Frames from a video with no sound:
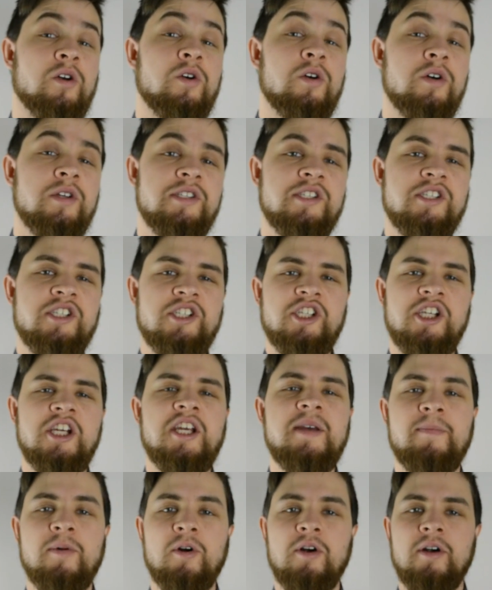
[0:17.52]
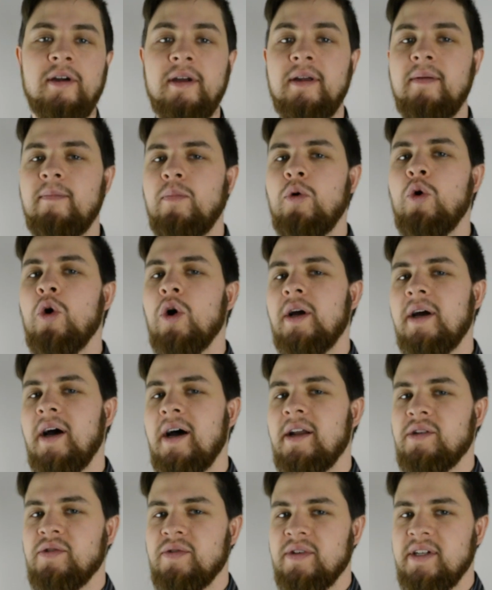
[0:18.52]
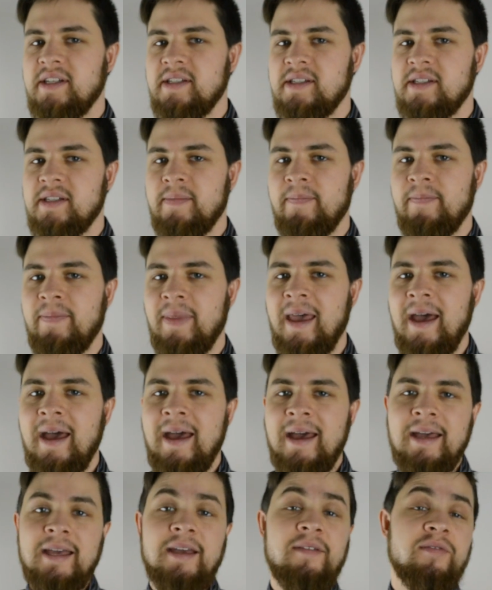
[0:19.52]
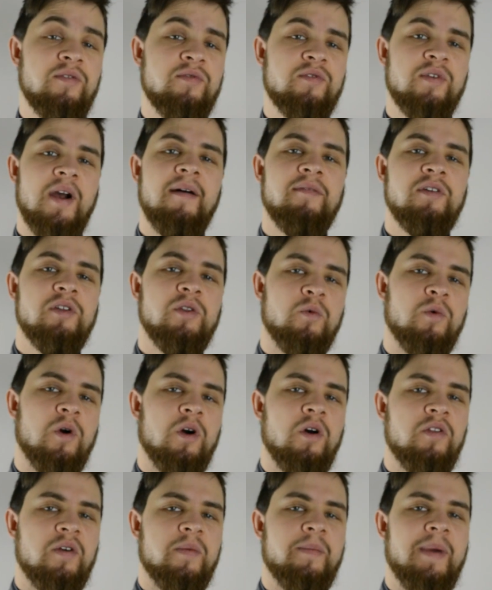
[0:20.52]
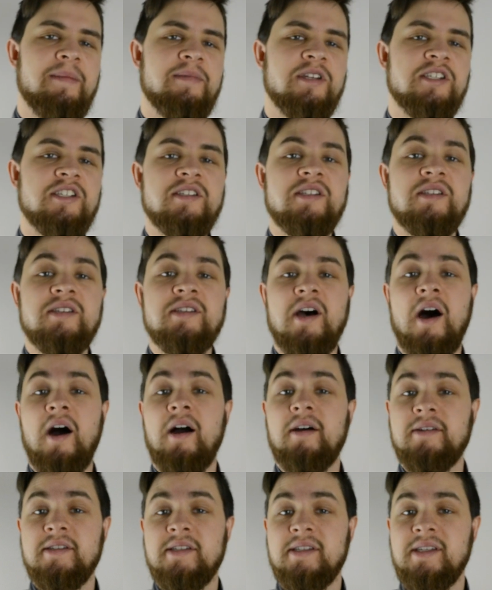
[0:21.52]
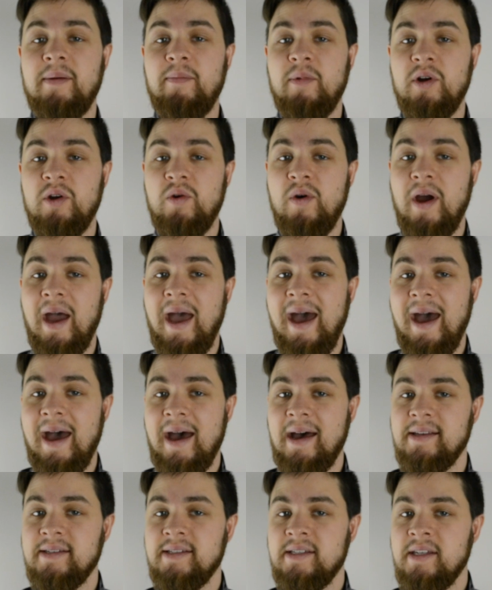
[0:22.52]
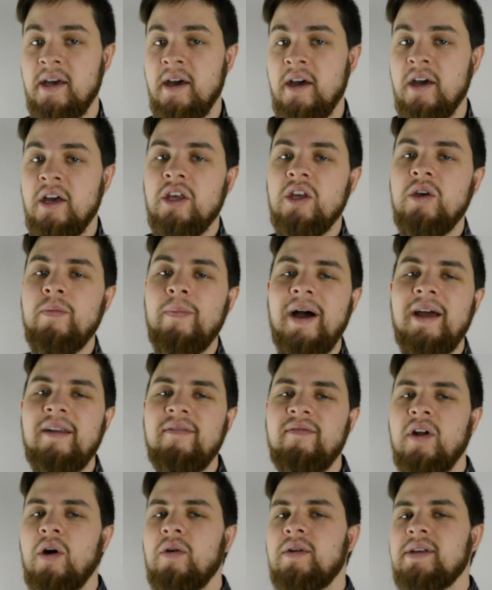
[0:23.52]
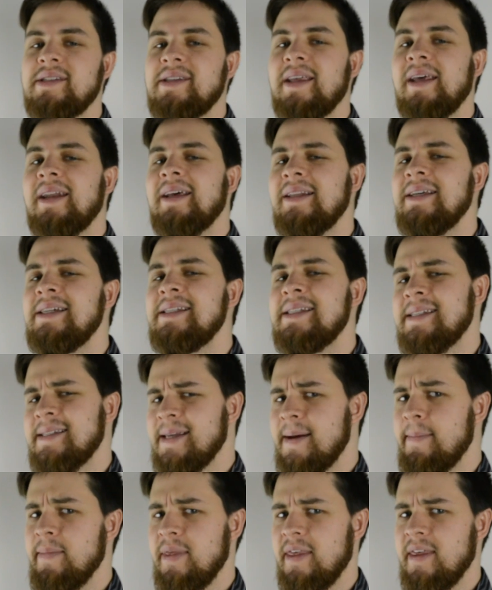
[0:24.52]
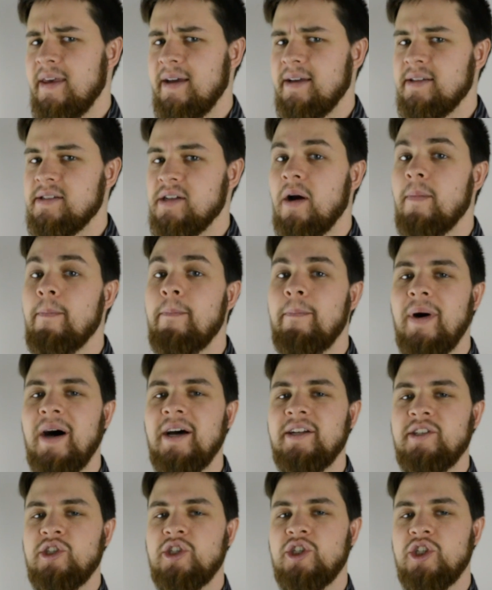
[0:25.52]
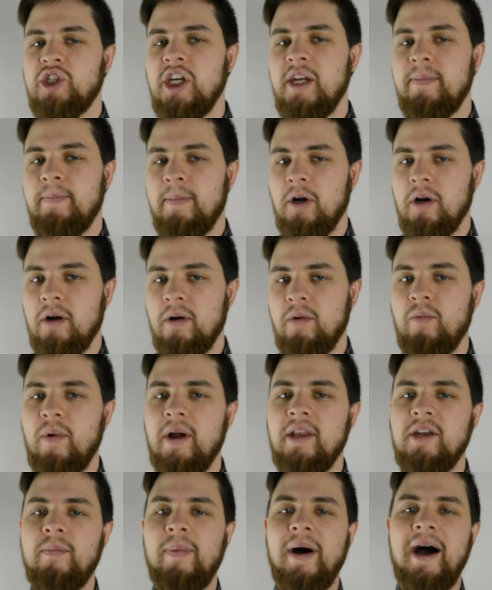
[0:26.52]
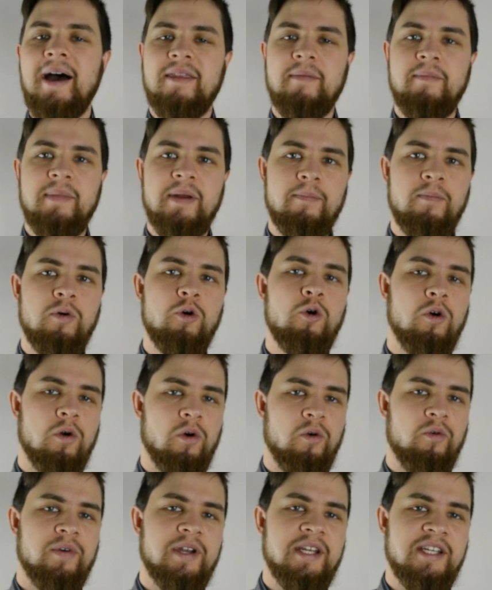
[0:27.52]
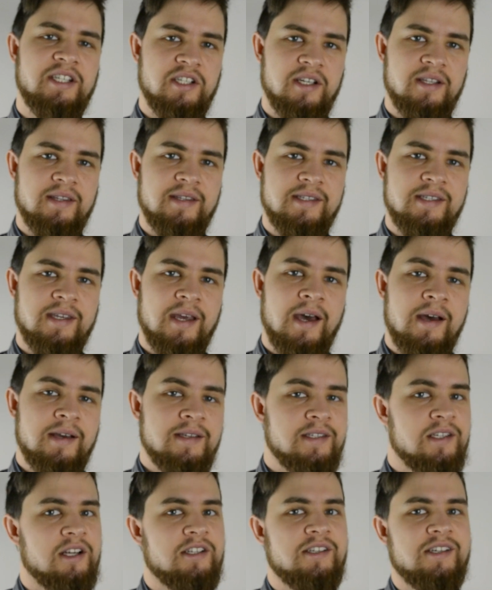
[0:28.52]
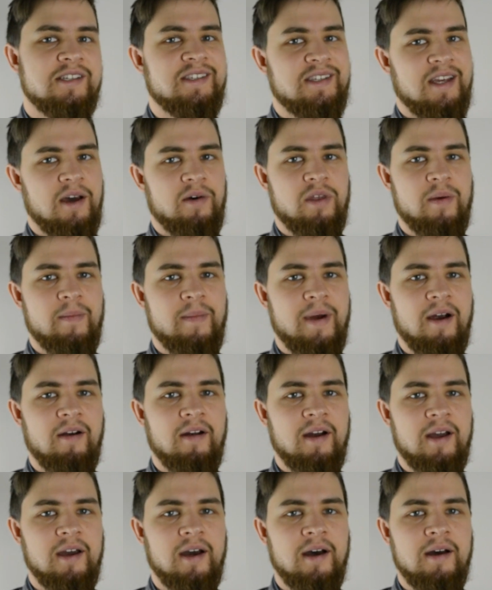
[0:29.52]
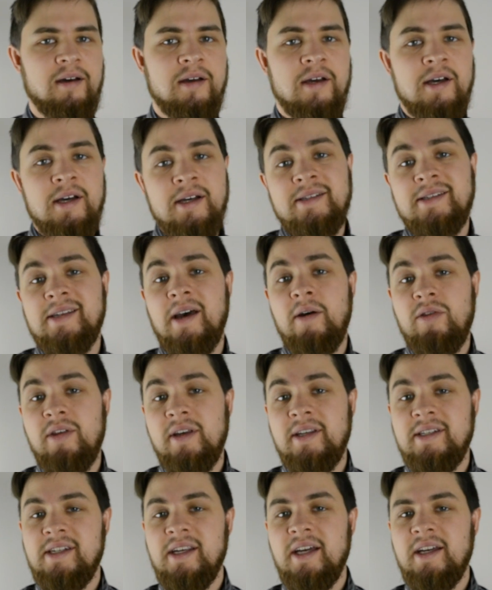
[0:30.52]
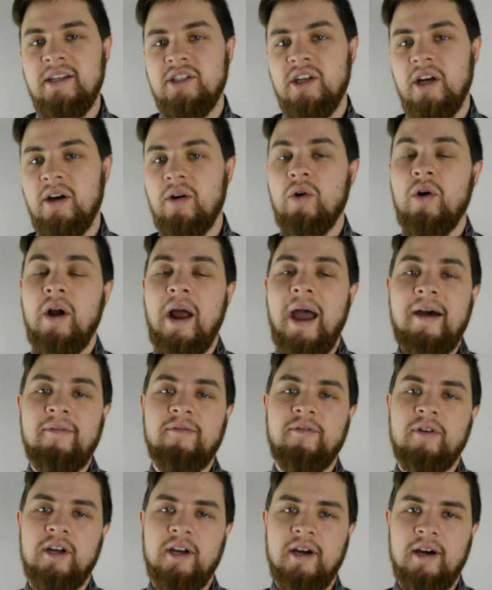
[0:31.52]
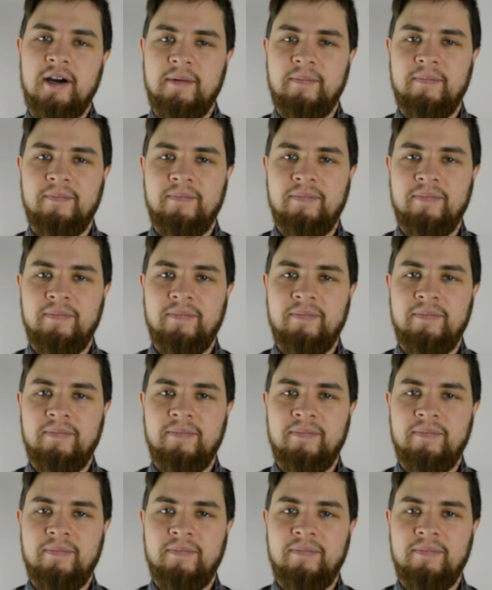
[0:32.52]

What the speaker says: goods cheaper in poor countries? If you've traveled the world or maybe just talked to someone who has, you might have noticed that at least some things are much cheaper when you buy them in poorer regions, such as South America, Southeast Asia, or Africa.